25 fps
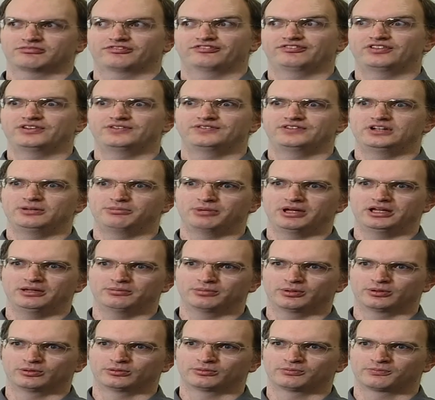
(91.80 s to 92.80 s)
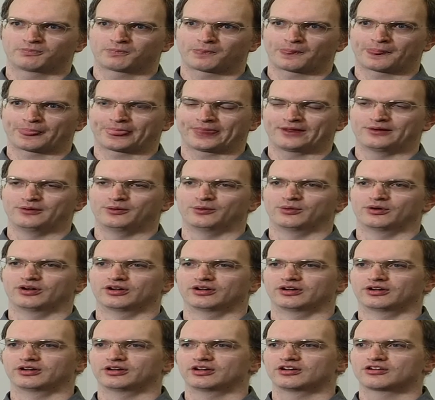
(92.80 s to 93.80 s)
50 people who
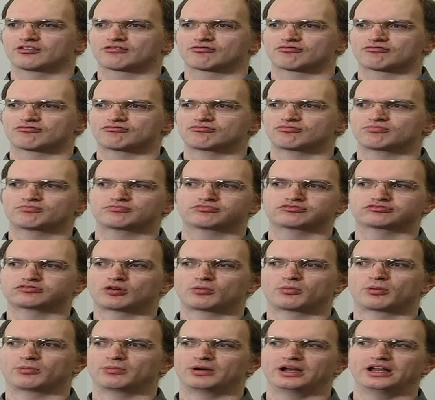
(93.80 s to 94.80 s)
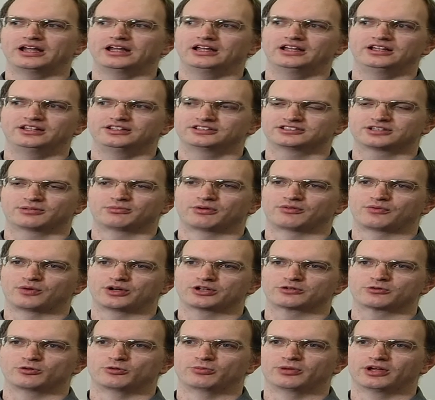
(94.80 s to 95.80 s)
are probably, some of
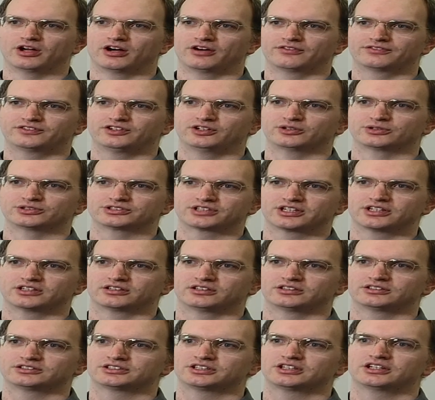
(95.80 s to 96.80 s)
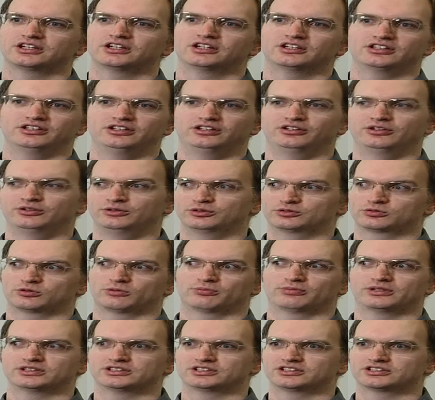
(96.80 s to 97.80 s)
which will be after your skills. You
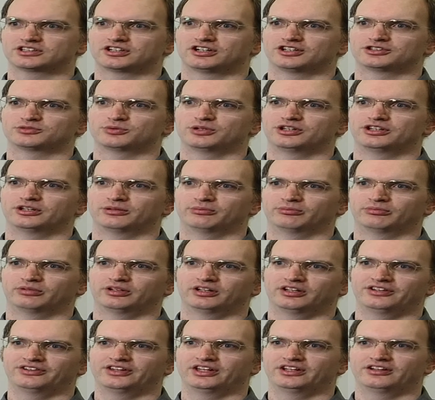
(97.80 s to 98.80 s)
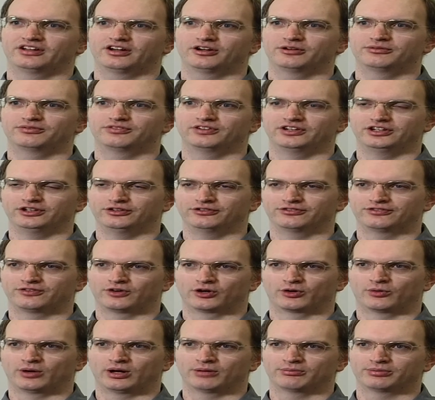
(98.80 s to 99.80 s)
swap business cards with them, and then hopefully you
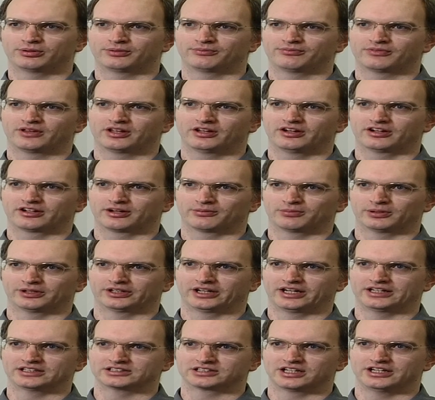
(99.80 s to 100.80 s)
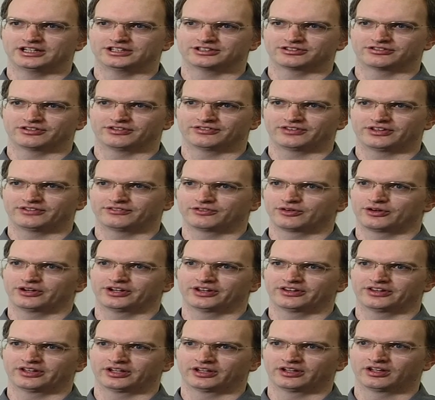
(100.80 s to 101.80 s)
follow up a couple of days later if they've got
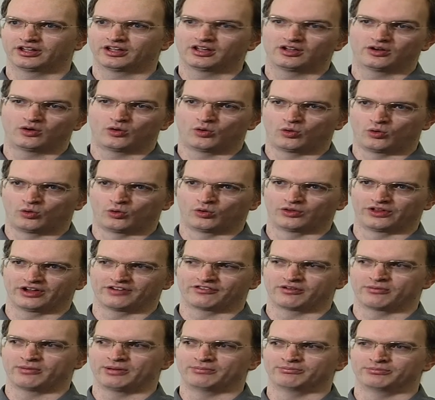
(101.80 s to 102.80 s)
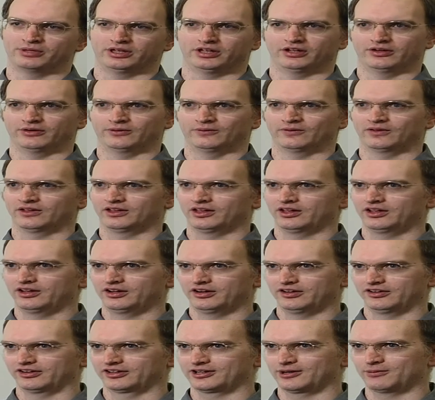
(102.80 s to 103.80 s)
anything, or they remember you,
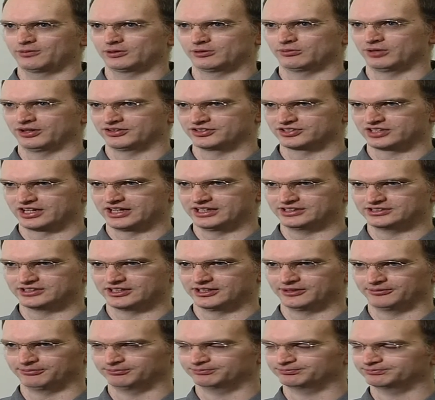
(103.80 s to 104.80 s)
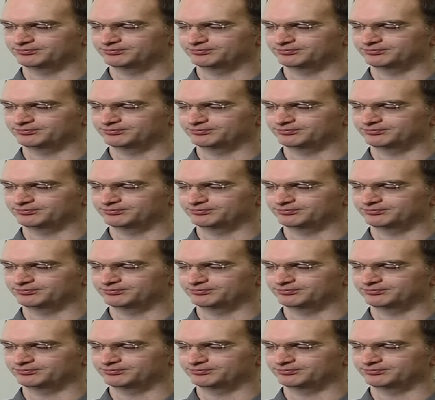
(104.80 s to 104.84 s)
and a couple of months later